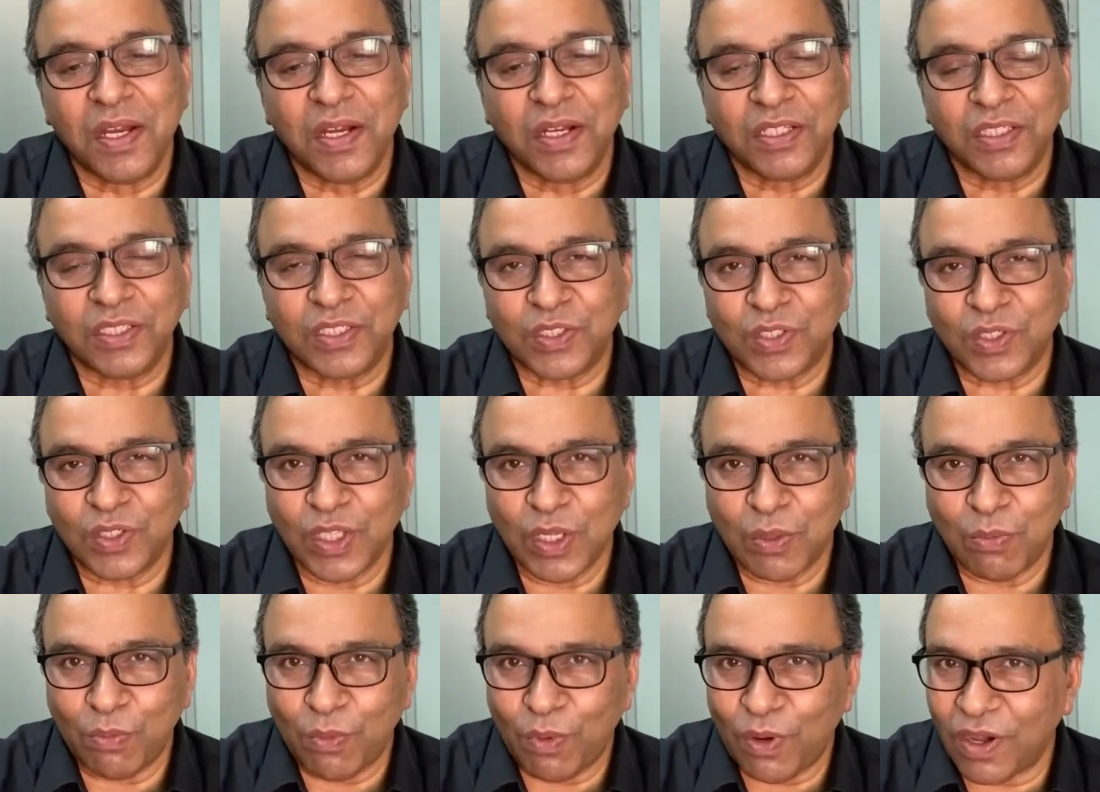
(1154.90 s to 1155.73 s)
So the
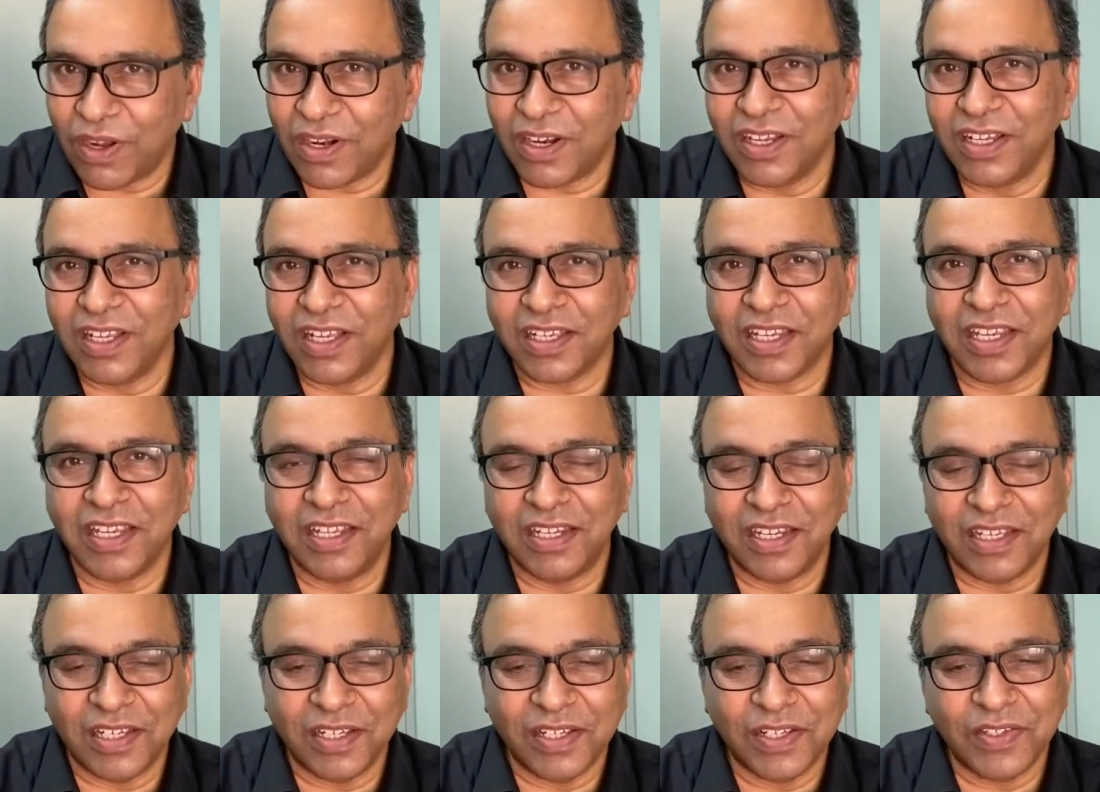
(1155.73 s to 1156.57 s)
moral again
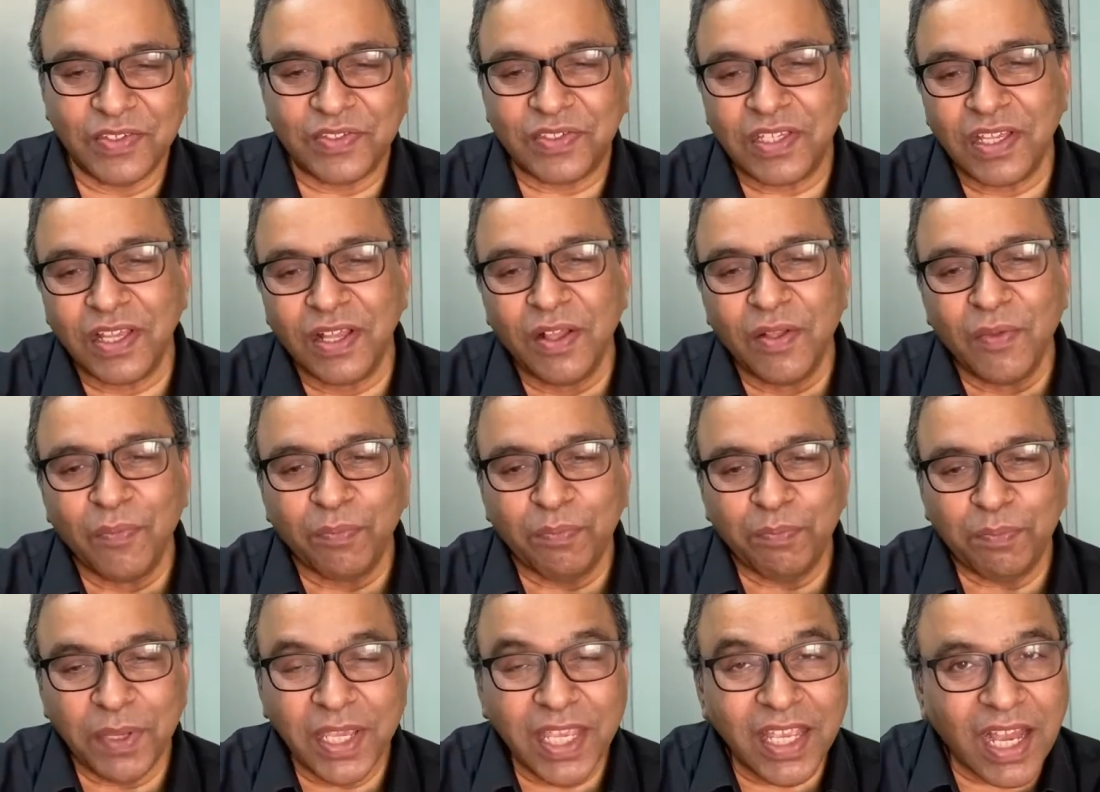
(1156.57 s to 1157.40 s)
is,
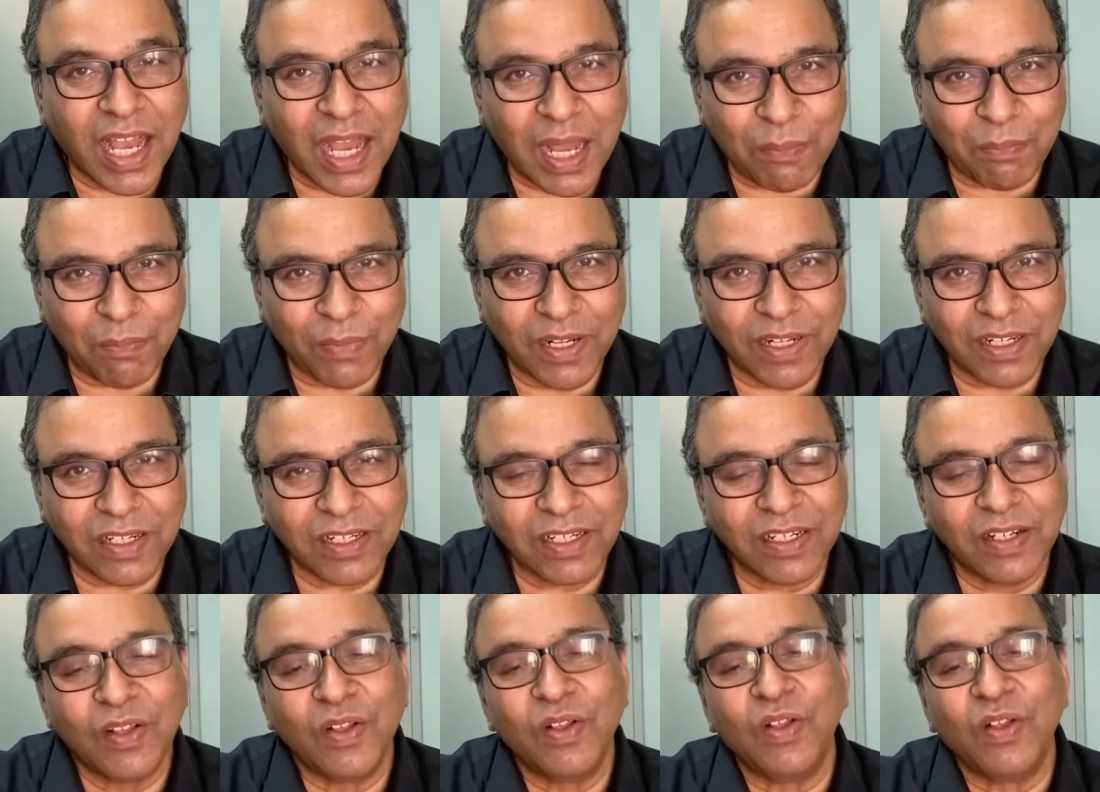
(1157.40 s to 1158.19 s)
be humble,